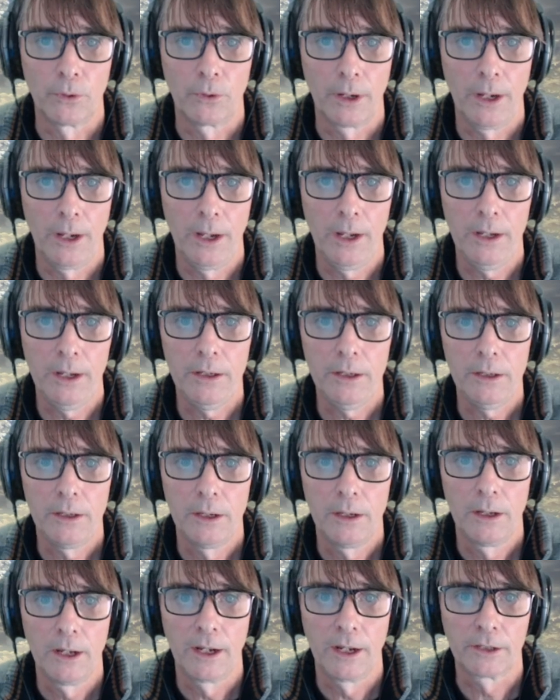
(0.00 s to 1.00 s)
OR A,
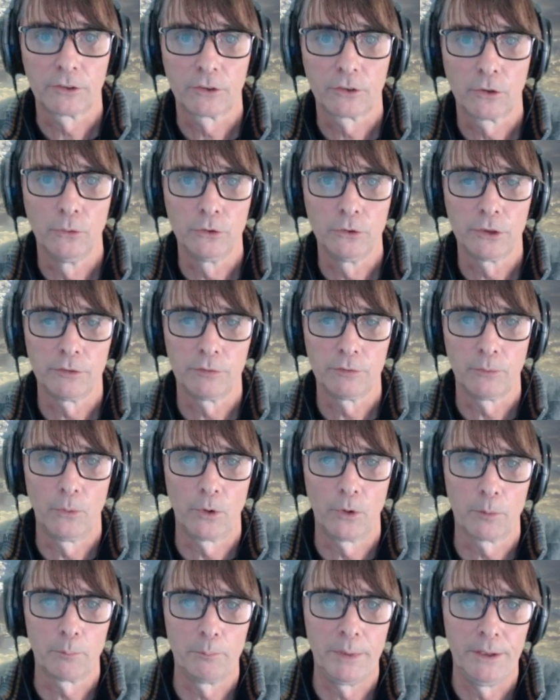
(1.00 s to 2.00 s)
exclusive
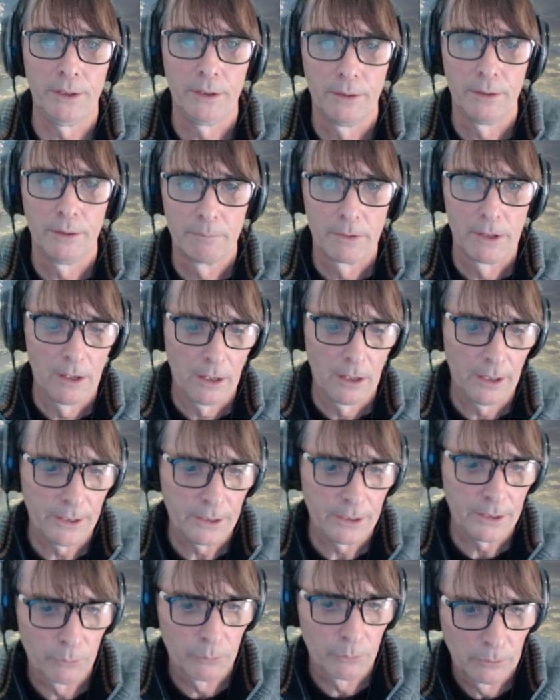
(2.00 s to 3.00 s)
OR B.
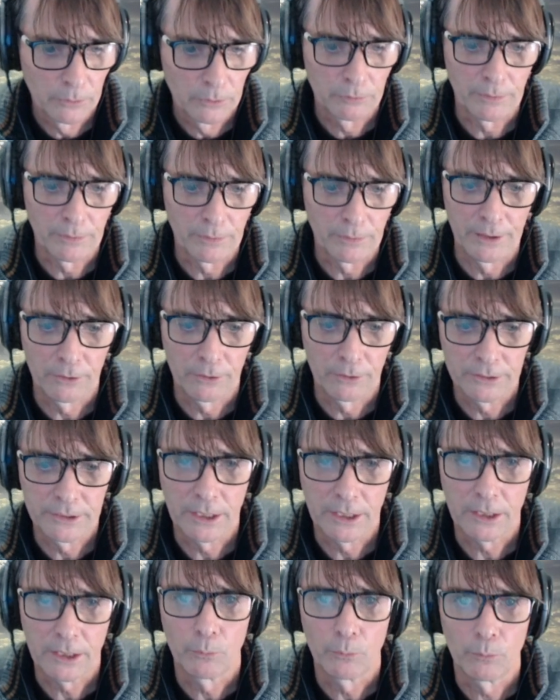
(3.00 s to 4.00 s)
Later we will find out
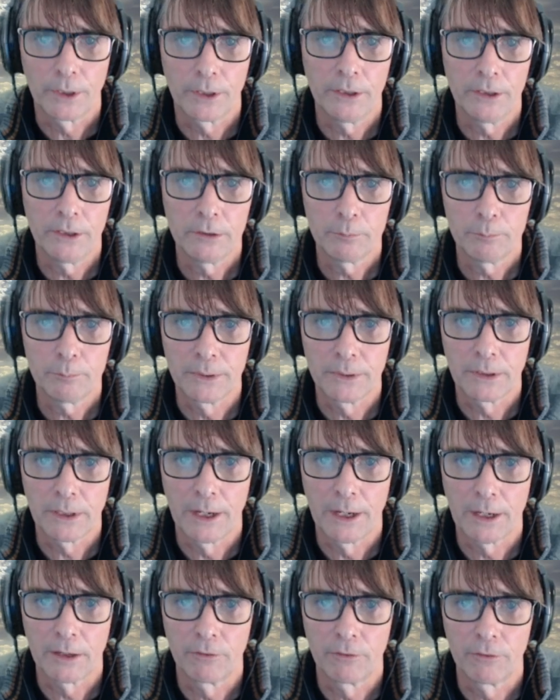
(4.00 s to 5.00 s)
exactly what it is, but
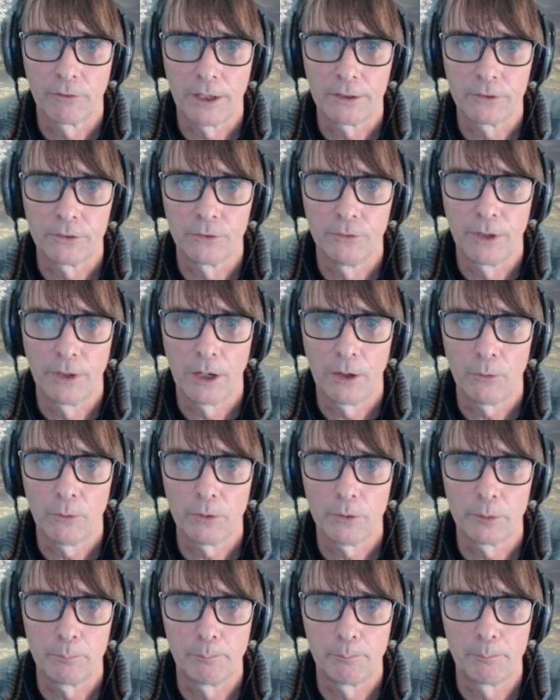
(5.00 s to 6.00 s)
I can write you now
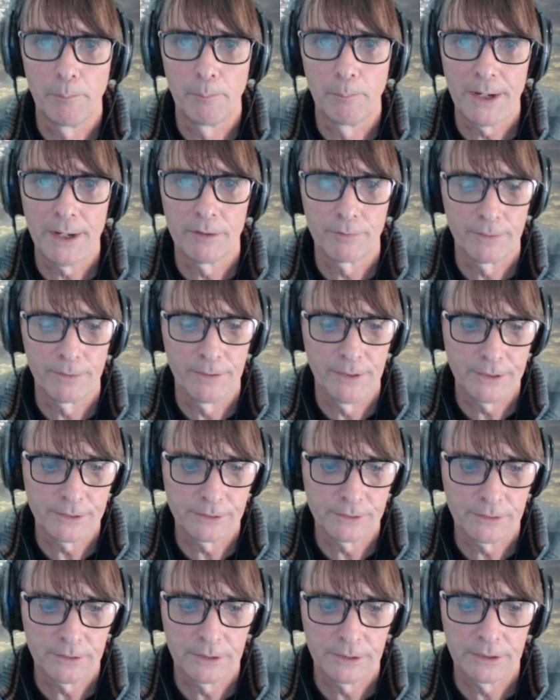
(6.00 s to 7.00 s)
that by
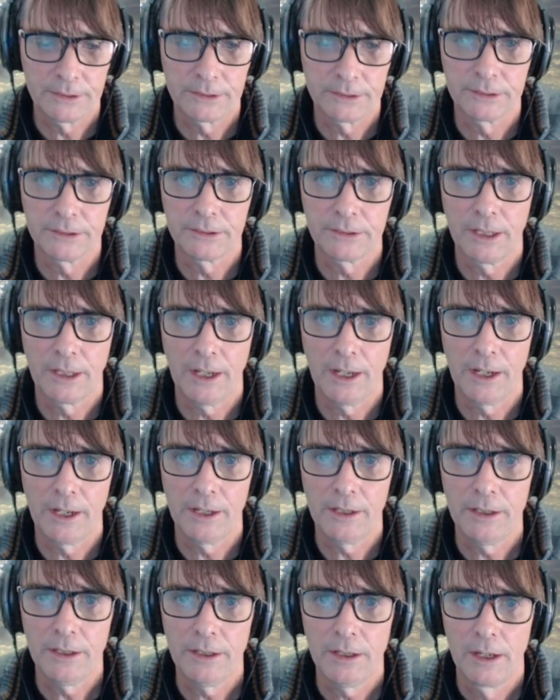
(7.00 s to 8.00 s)
definition this is
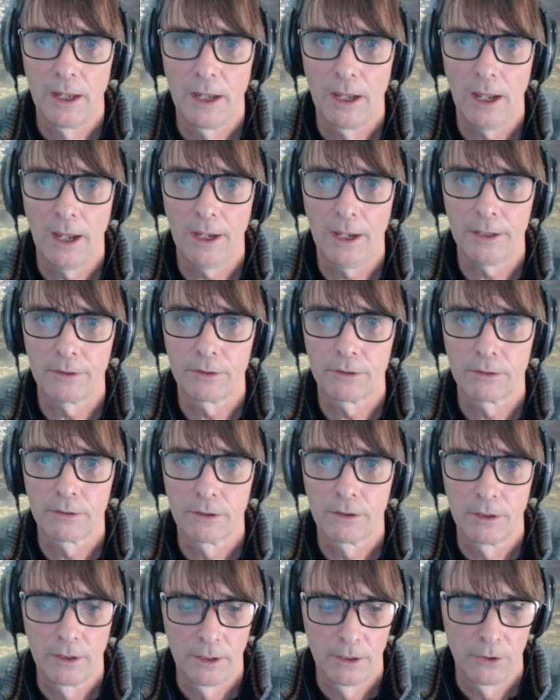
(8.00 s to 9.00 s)
A and
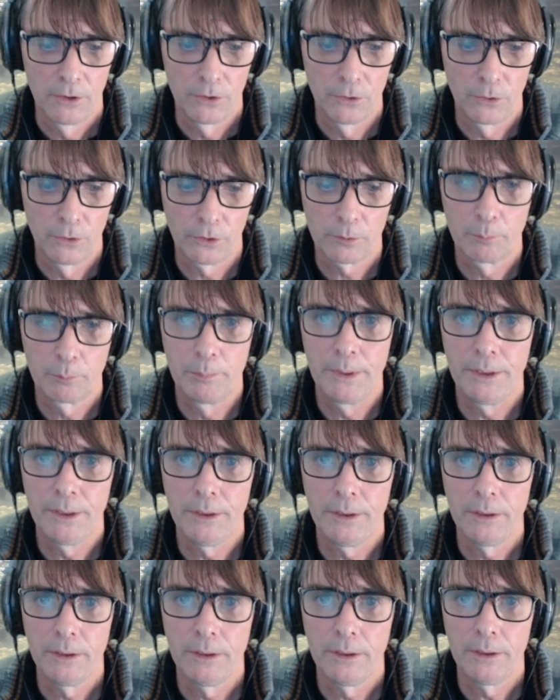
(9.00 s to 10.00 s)
not
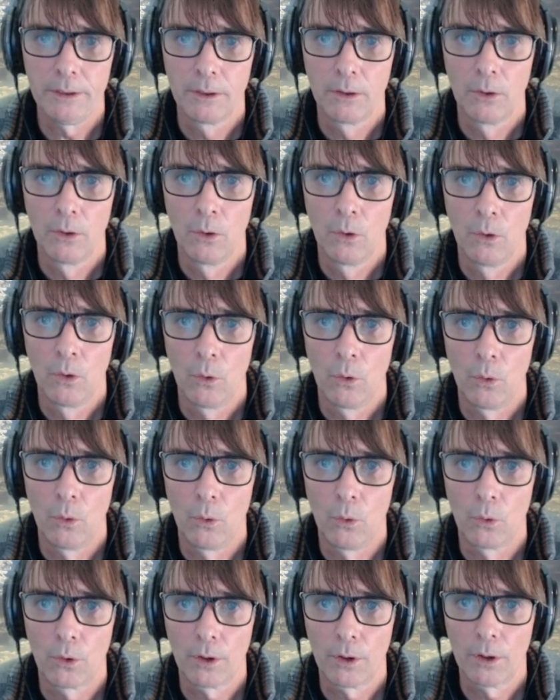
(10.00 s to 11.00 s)
B,
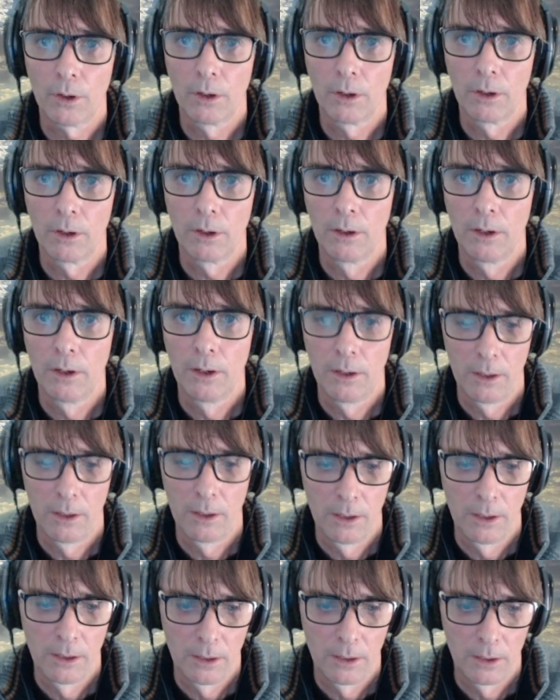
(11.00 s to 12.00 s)
or
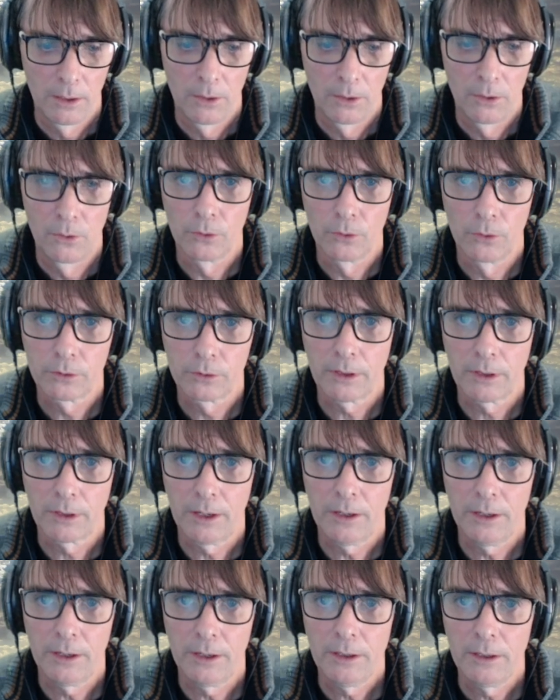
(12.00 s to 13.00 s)
not
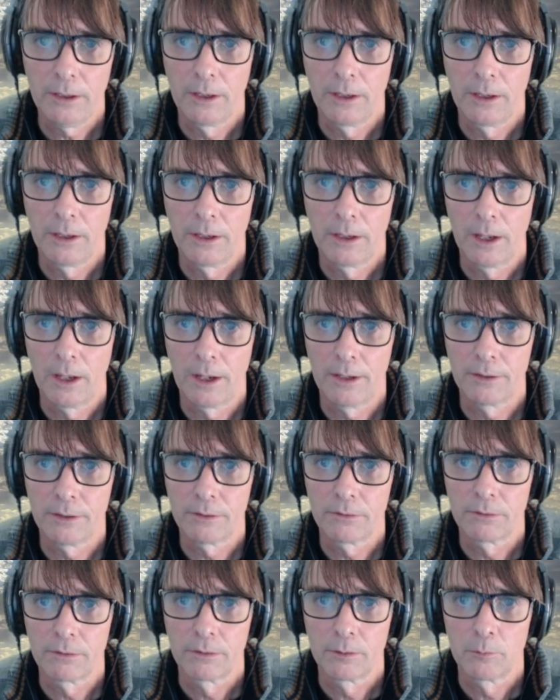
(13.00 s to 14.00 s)
A
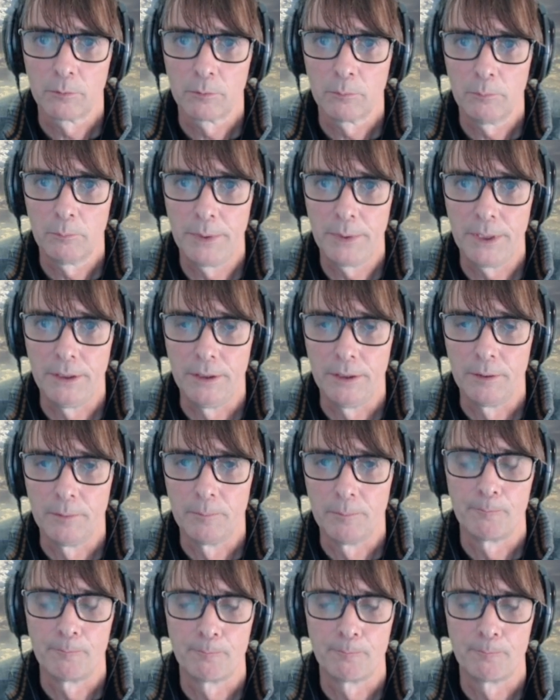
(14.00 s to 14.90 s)
and B.